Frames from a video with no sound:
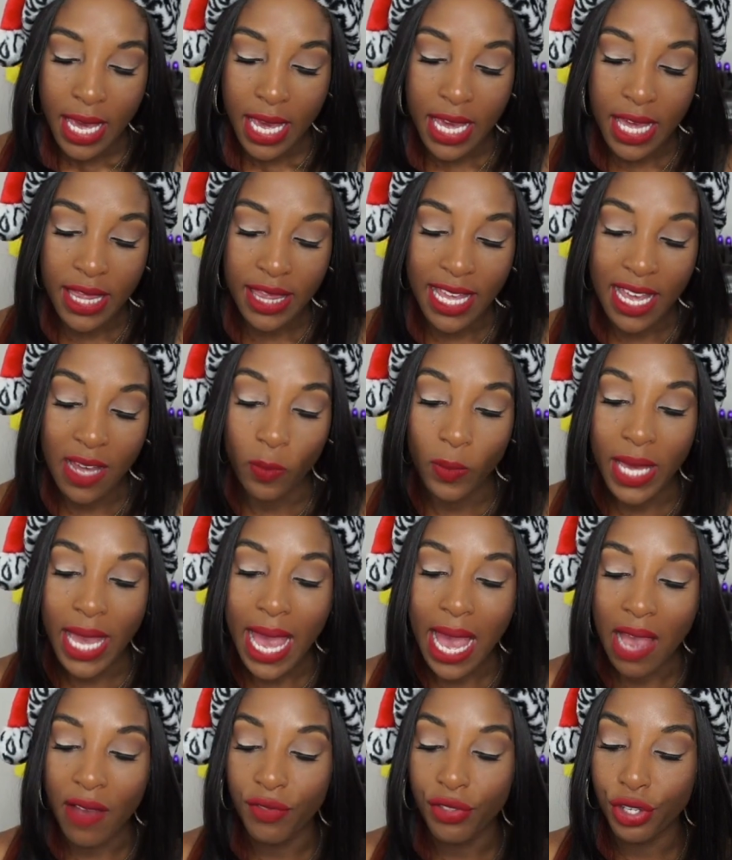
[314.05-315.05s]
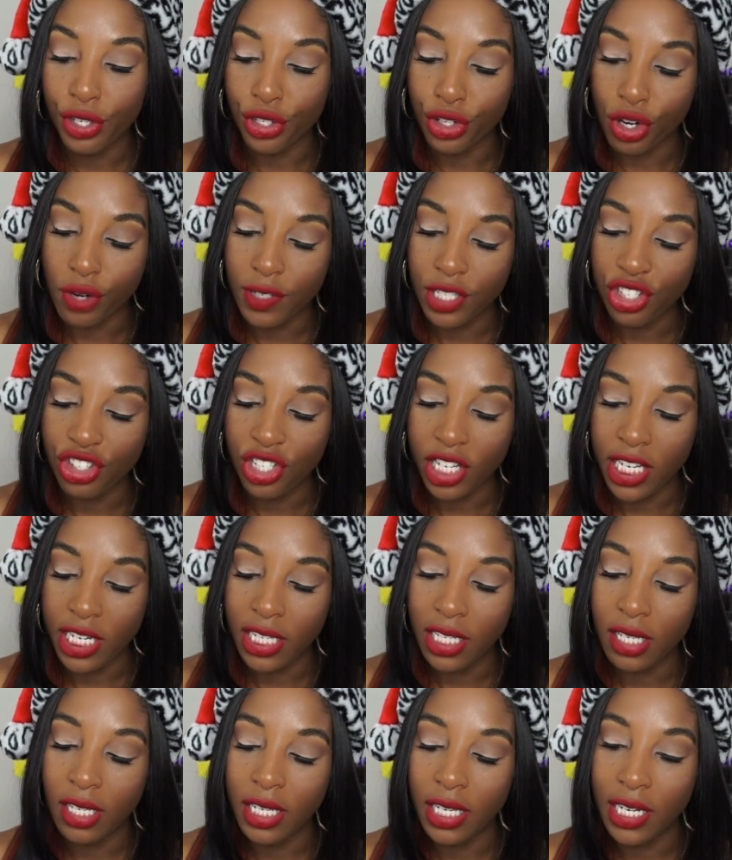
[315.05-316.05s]
And then we have the
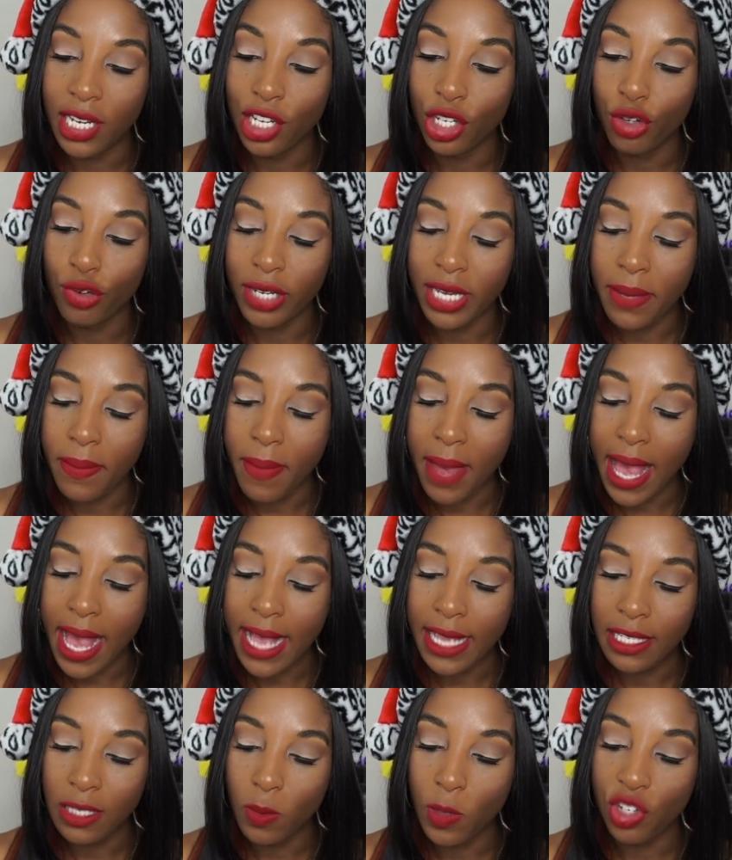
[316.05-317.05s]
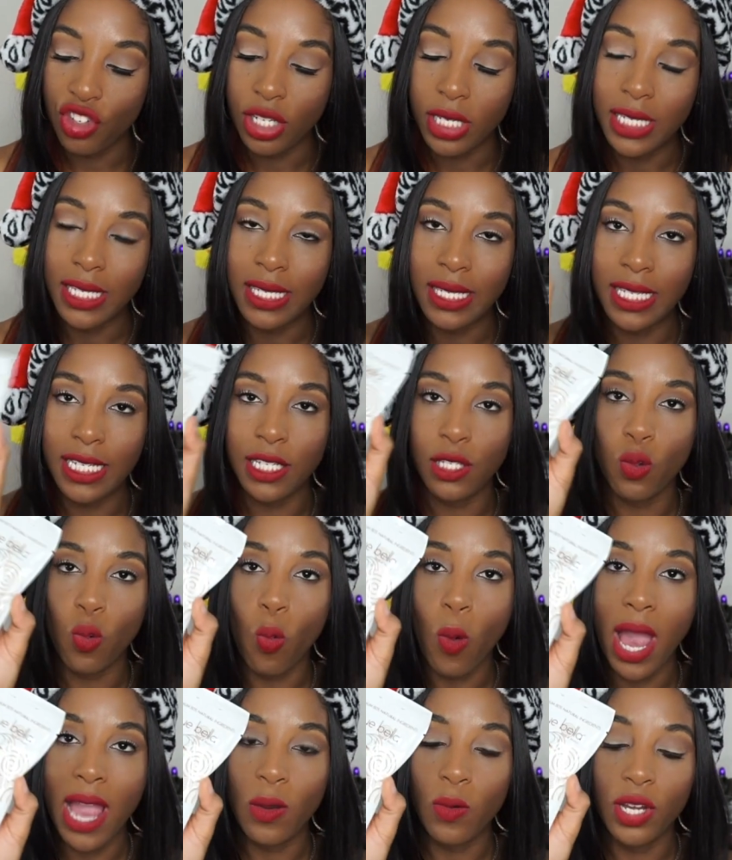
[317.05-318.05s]
Nourishing Coconut Cream Mask, which is this
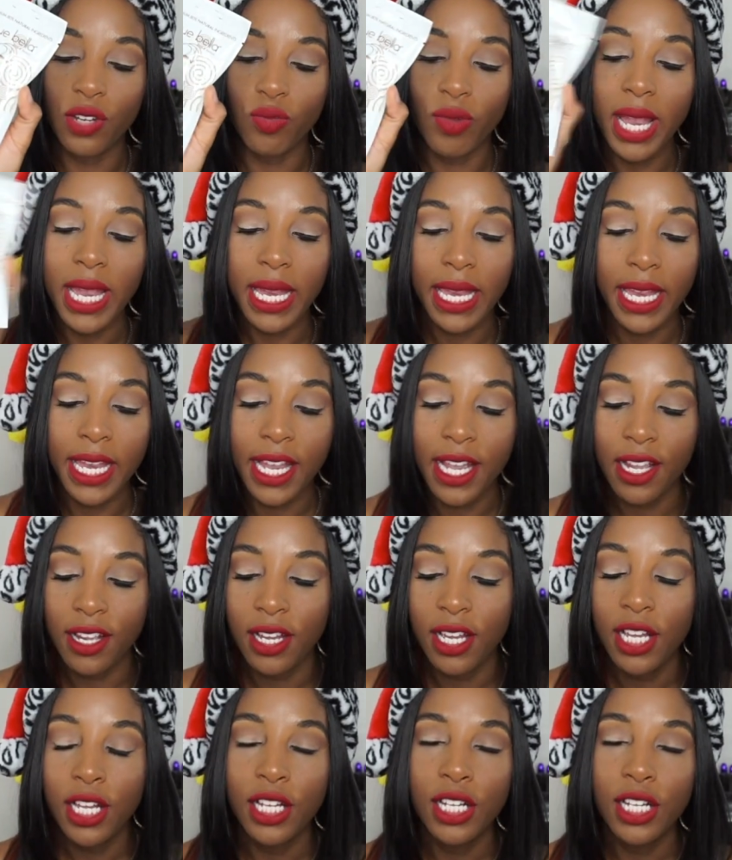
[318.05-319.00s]
white one right here.